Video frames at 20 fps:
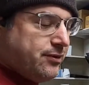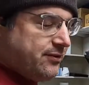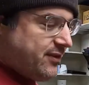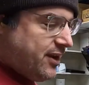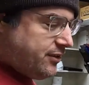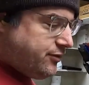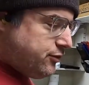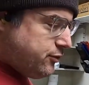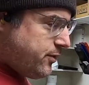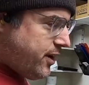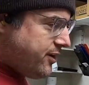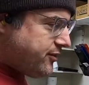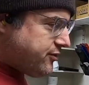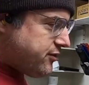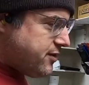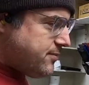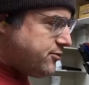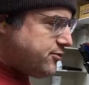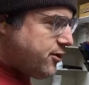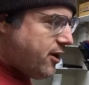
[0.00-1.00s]
We've got two ice
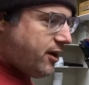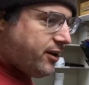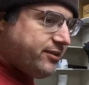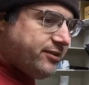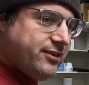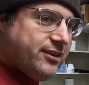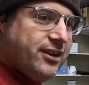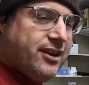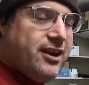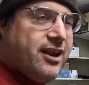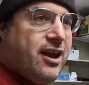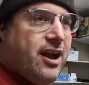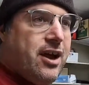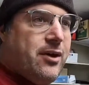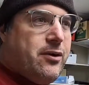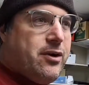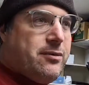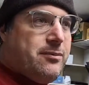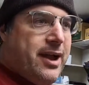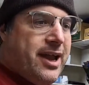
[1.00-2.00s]
cream trucks.
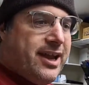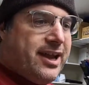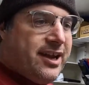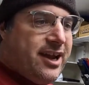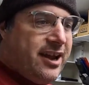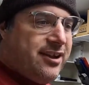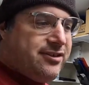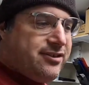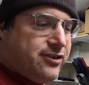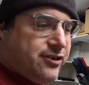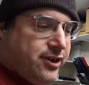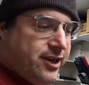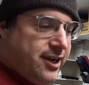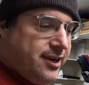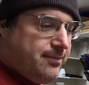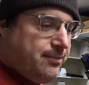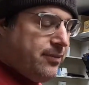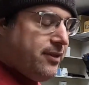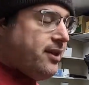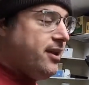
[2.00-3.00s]
We're making ice
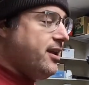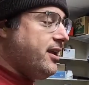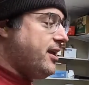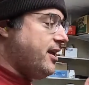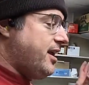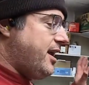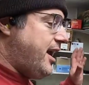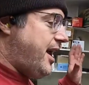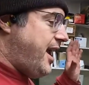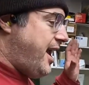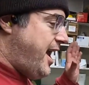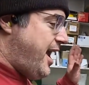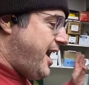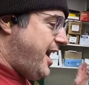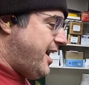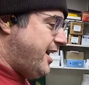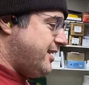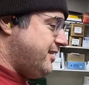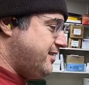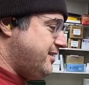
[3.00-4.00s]
cream,
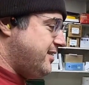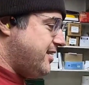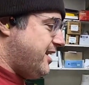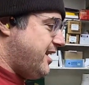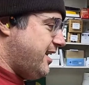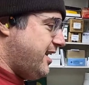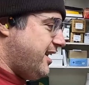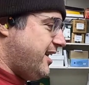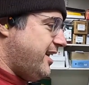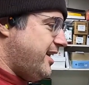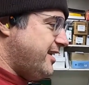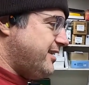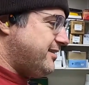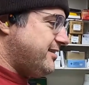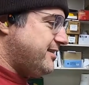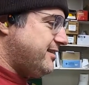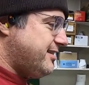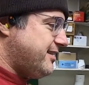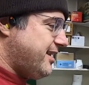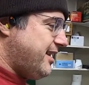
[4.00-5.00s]
and uh,
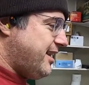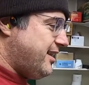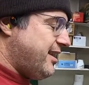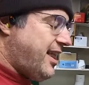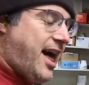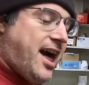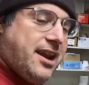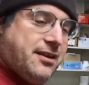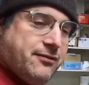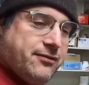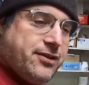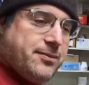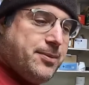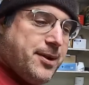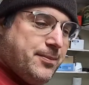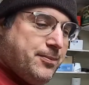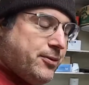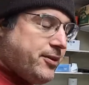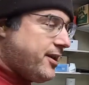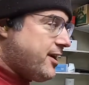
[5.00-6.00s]
it's a lot of the
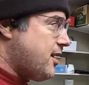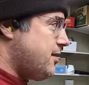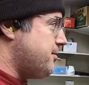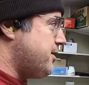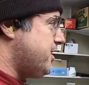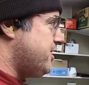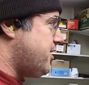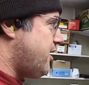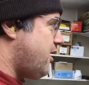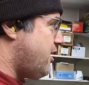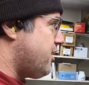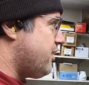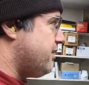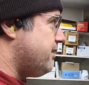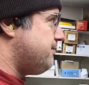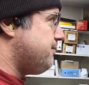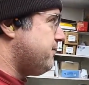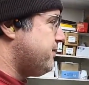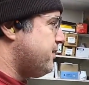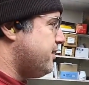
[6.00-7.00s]
people that come in are
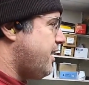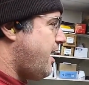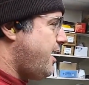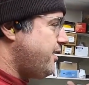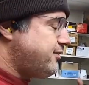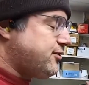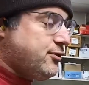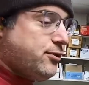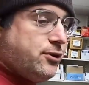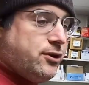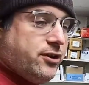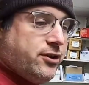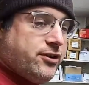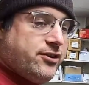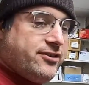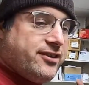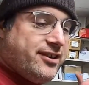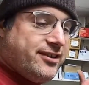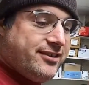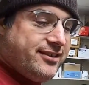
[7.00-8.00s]
high
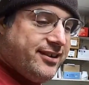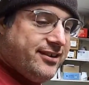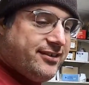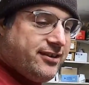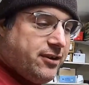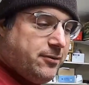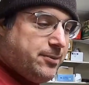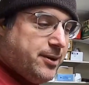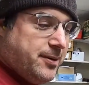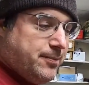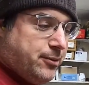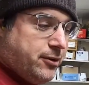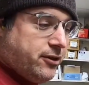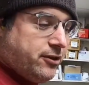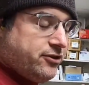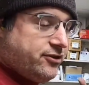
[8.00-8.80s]
schoolers and seasonal people.